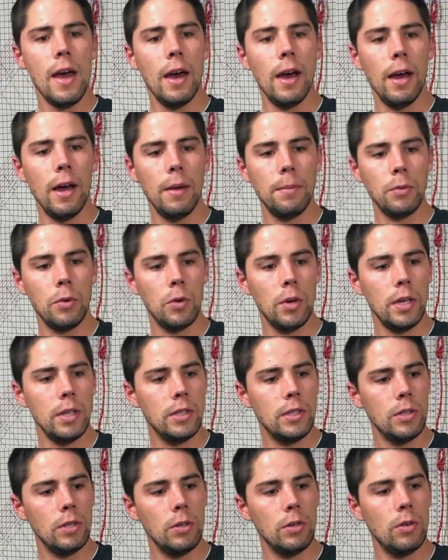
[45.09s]
I'm going
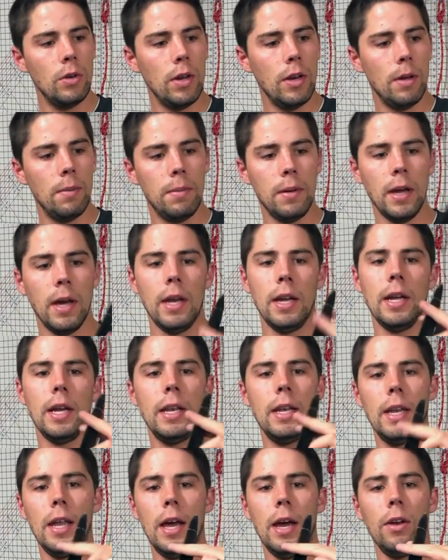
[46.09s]
to end up cutting
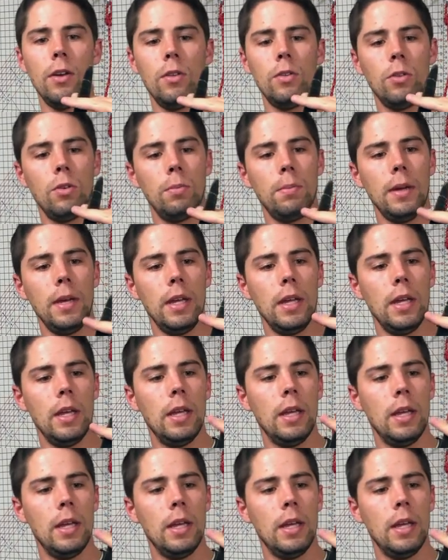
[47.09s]
it down a little bit,